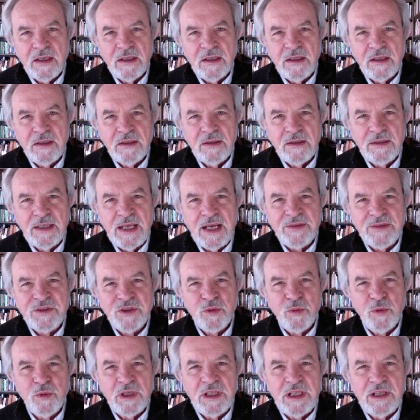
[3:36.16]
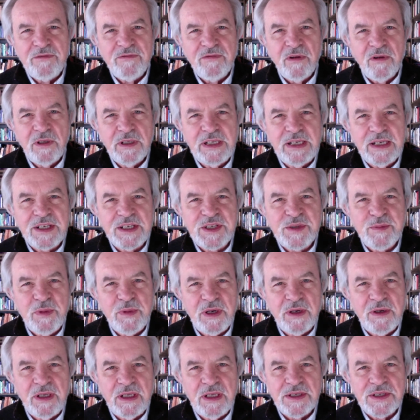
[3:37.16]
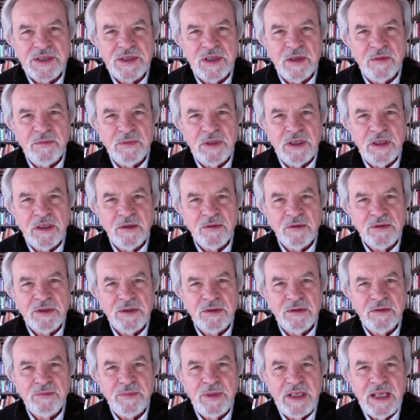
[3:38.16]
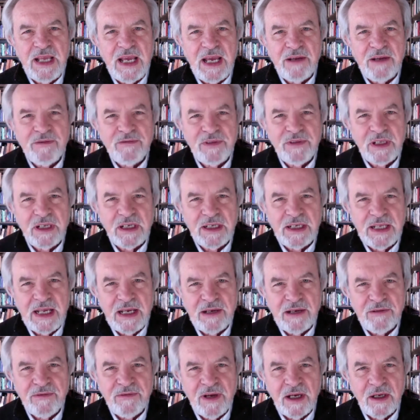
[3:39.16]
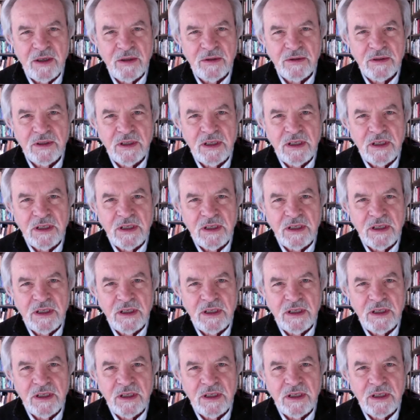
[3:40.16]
not to really fully experience them, to be half in and half out,